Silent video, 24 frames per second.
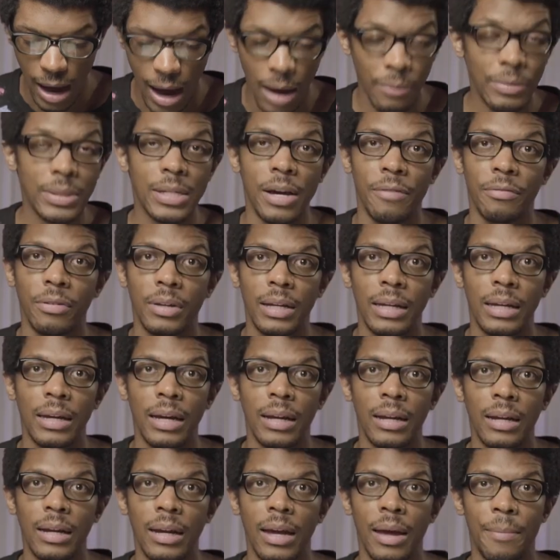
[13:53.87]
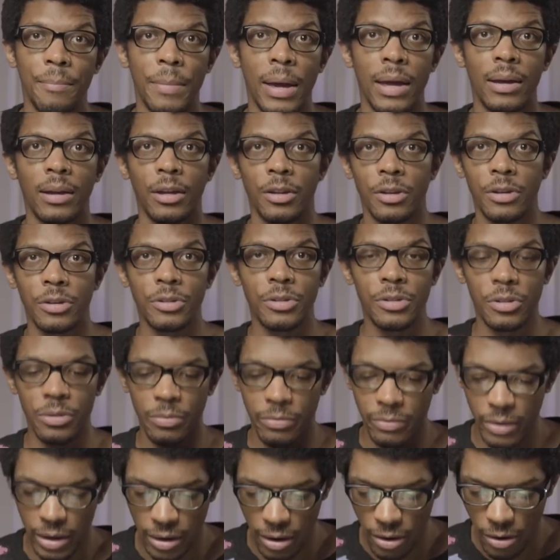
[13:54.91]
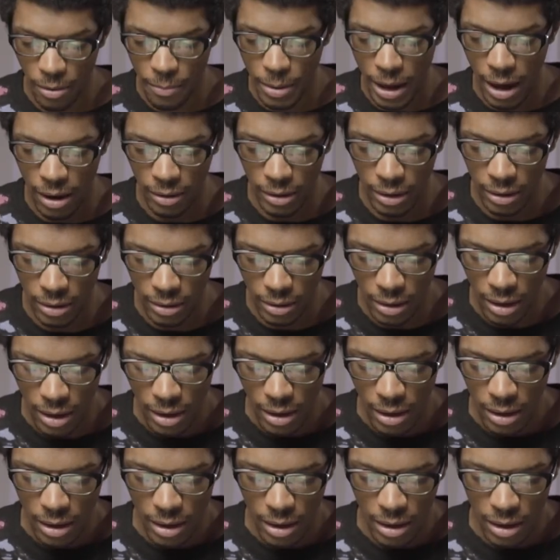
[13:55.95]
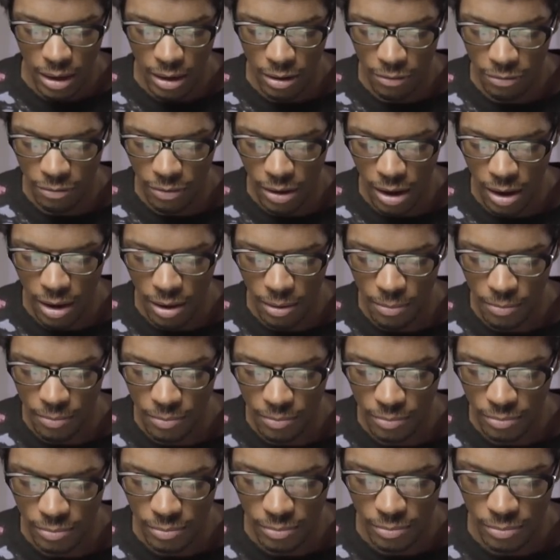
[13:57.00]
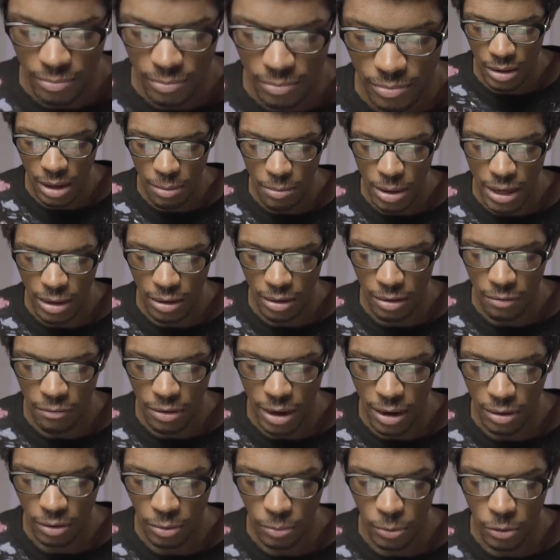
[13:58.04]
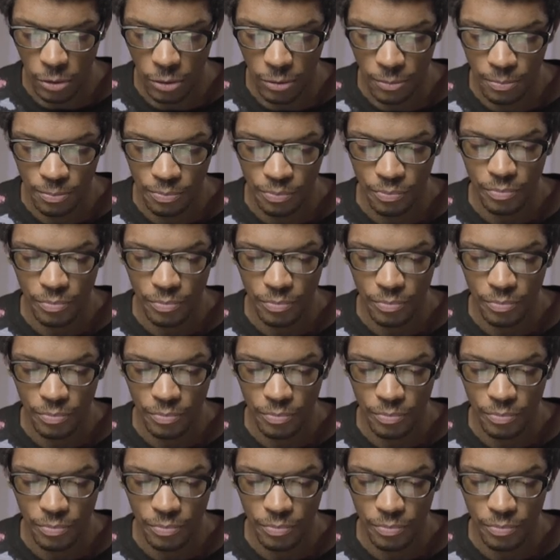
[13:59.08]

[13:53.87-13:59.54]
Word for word: I would definitely get it and make a YouTube video about it if they made it available.